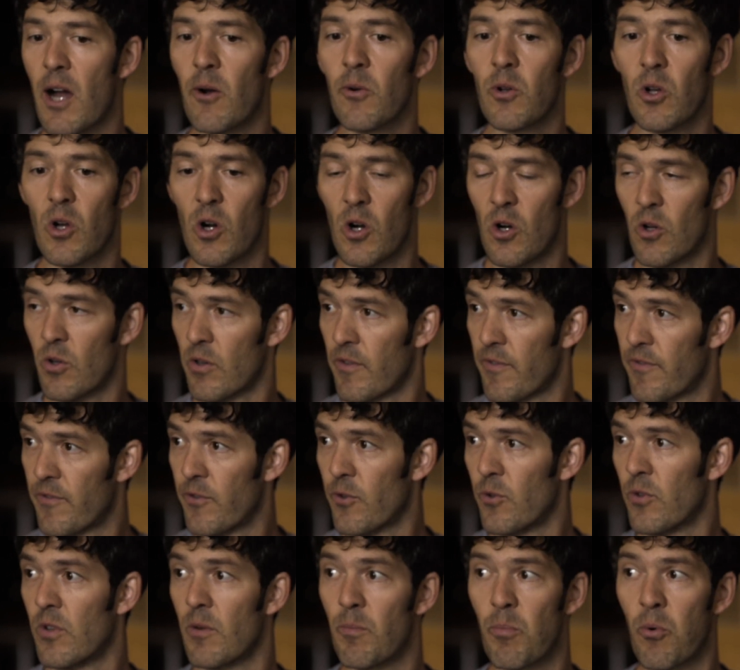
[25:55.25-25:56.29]
alcohol or
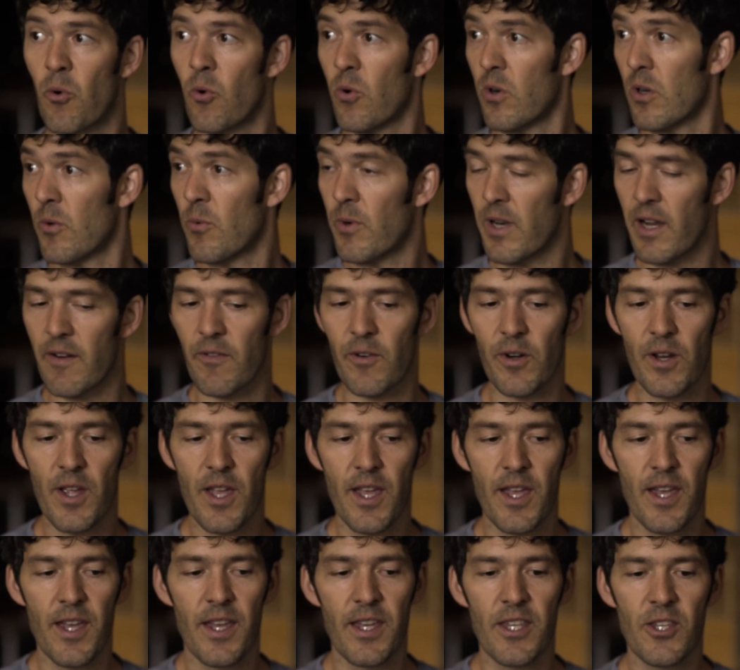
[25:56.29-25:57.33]
food or porn or whatever,
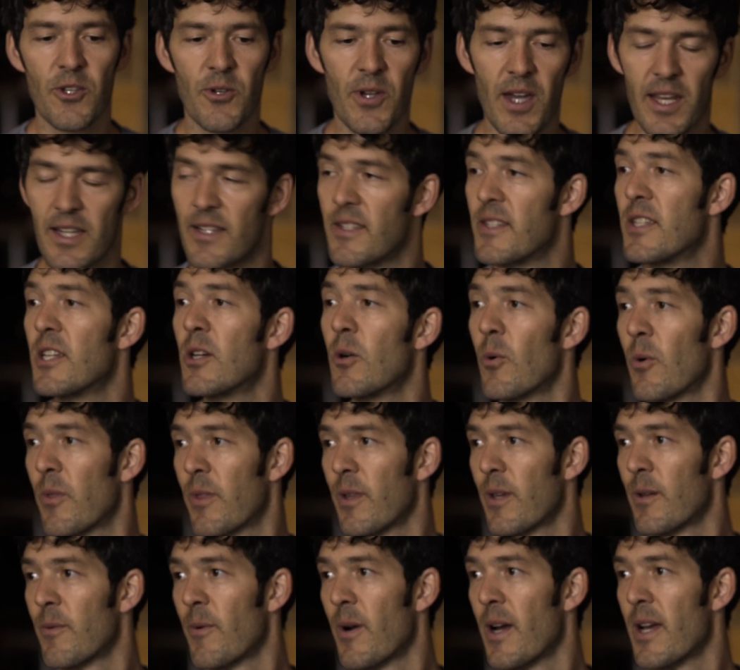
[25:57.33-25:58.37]
you got to deal
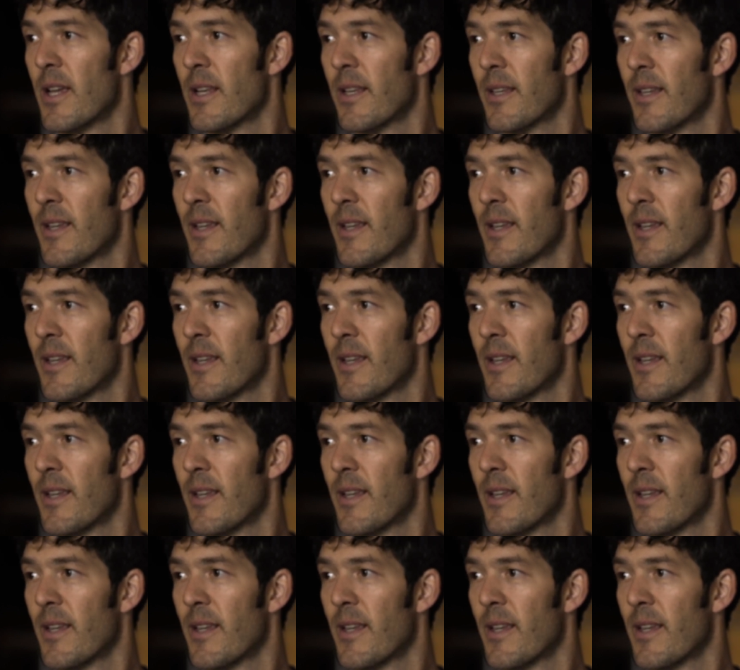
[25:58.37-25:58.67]
with it, right?